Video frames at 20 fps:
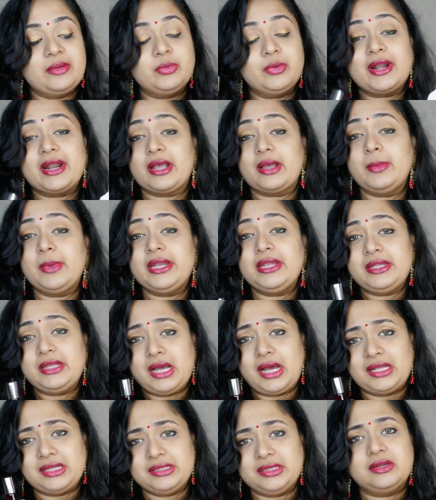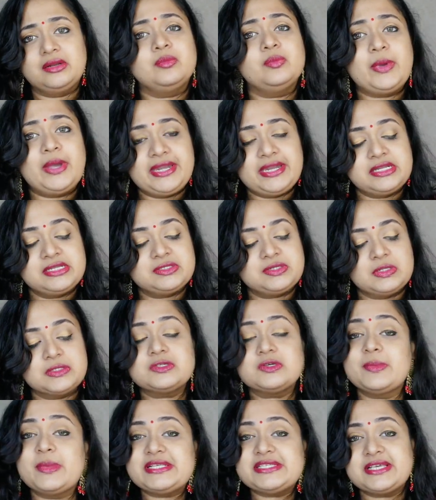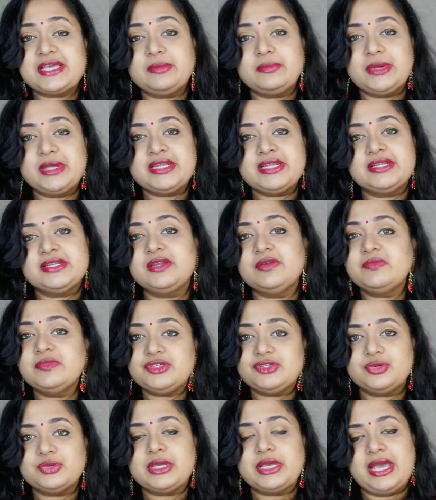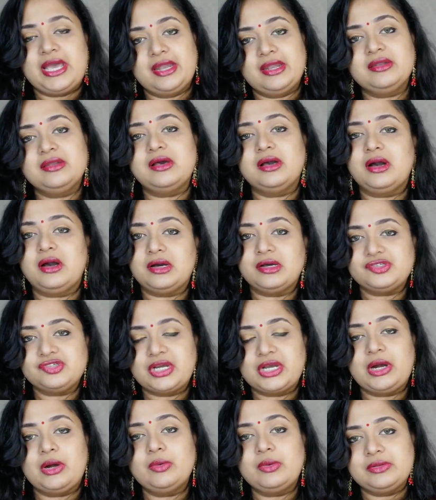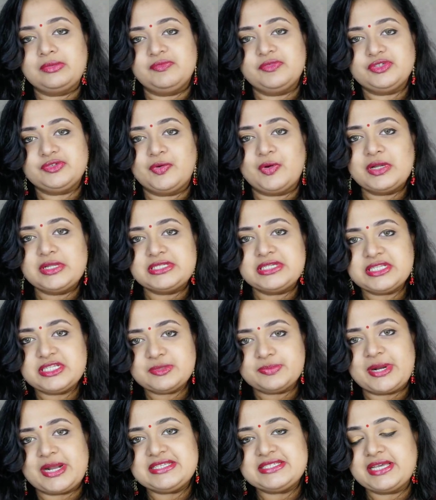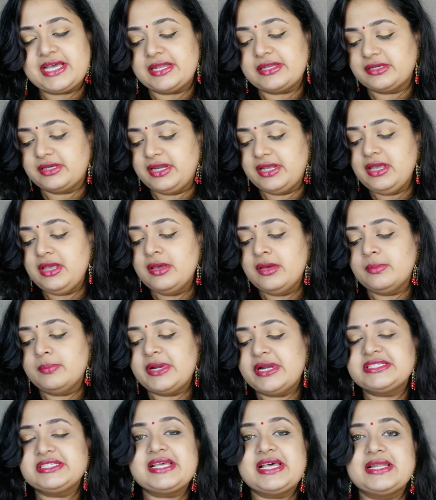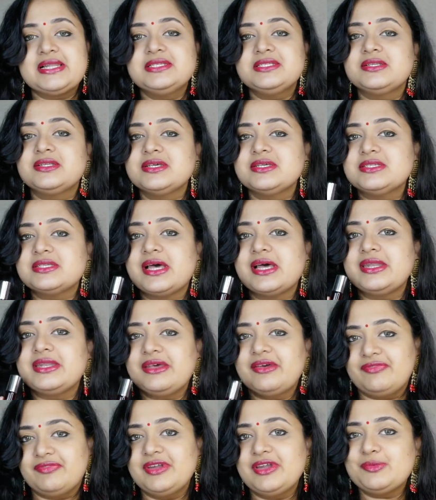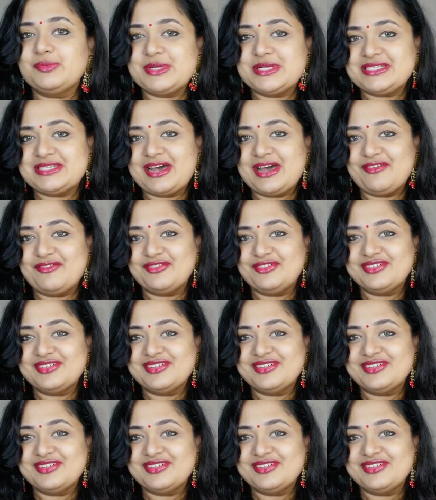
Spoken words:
I would recommend the other variants also by Skin by Titan, which you can check out, which falls in this price category, but Celeste is a definite must-have.